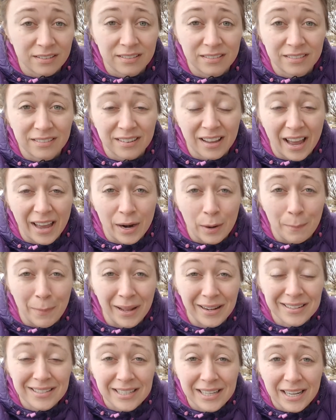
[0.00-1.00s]
kind of
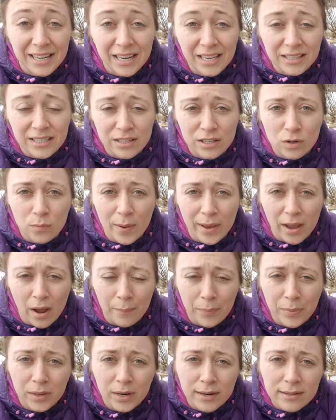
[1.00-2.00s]
melting. Then you wake
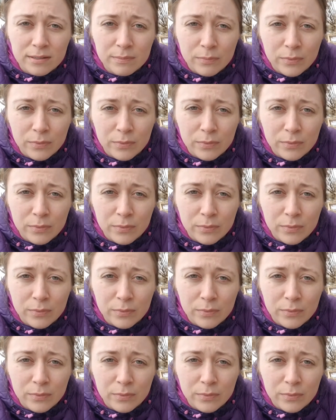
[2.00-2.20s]
up the next